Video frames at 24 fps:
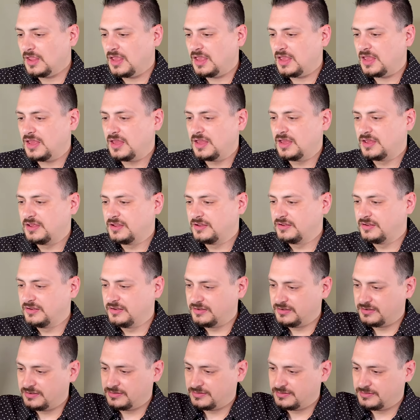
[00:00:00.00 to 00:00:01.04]

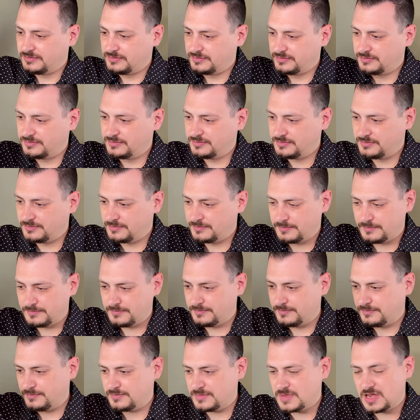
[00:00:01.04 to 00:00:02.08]
and
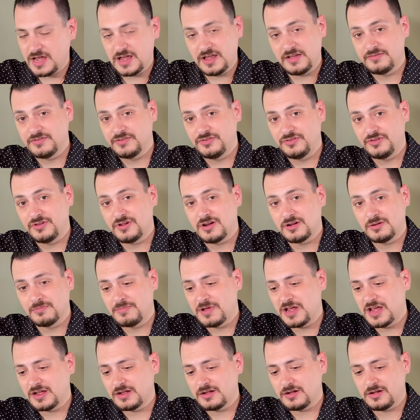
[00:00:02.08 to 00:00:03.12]
I have a stock
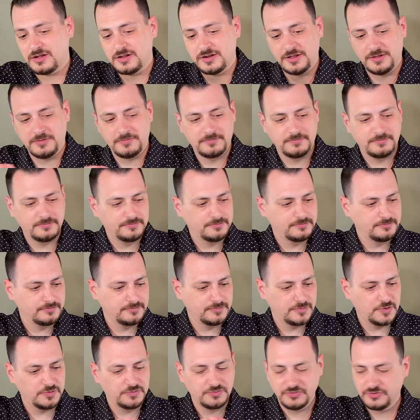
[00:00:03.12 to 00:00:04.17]
pack on
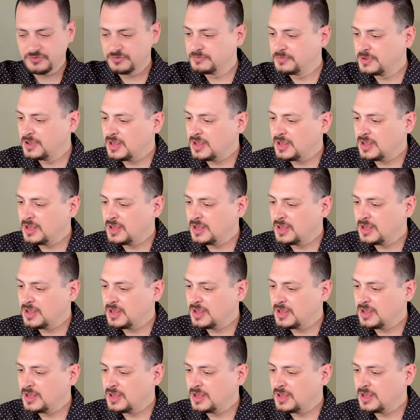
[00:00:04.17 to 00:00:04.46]
it.